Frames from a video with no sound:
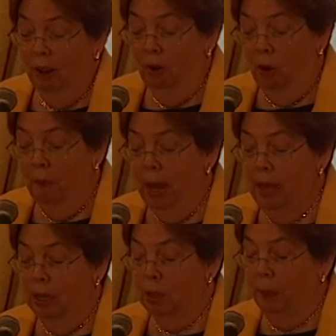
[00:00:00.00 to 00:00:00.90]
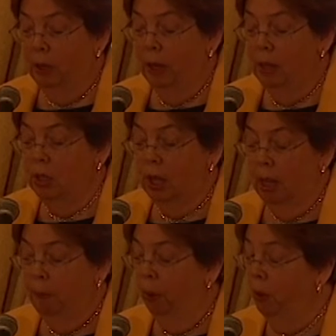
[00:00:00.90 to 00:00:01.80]
or might experience
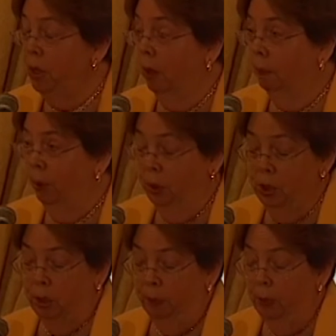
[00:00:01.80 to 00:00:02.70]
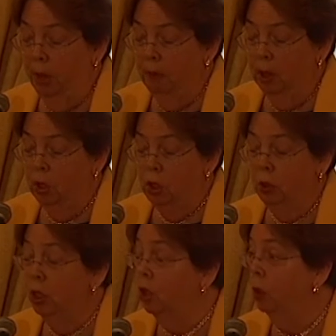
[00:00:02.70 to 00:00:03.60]
a, po a post-appointment
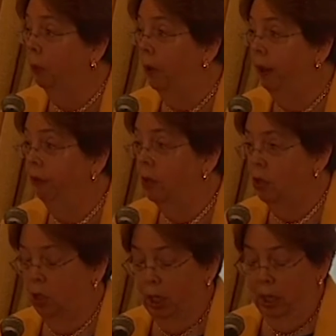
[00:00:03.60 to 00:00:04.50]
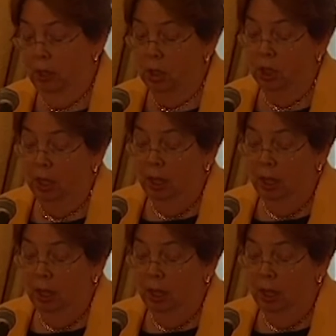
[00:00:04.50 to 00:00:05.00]
judicial preference change